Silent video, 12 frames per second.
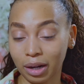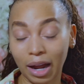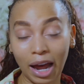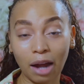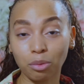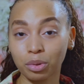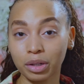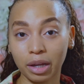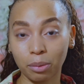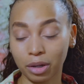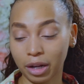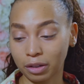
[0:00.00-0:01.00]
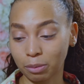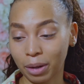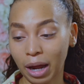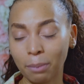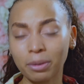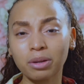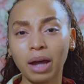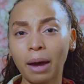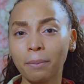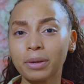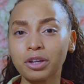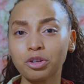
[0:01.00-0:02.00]
I really am gonna have to buy.
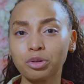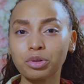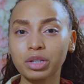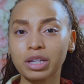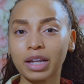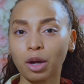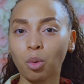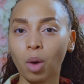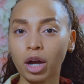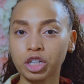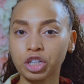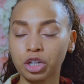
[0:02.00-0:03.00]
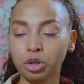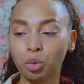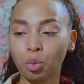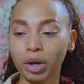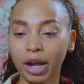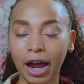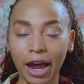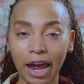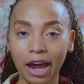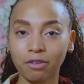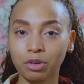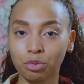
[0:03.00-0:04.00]
I've been using, like, washing what I
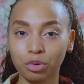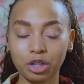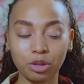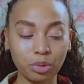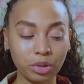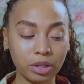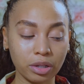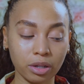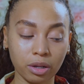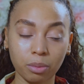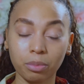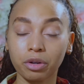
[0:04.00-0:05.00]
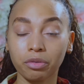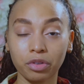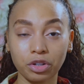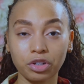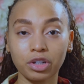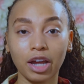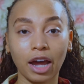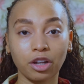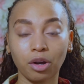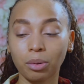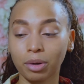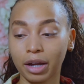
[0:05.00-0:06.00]
have and reusing them, but eventually I
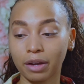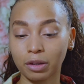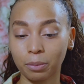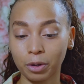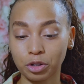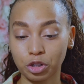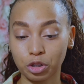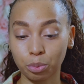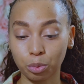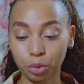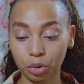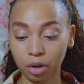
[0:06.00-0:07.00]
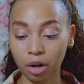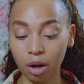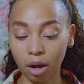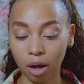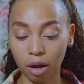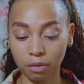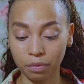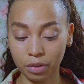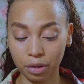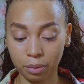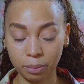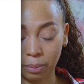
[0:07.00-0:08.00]
know I'm gonna have to purchase more of them.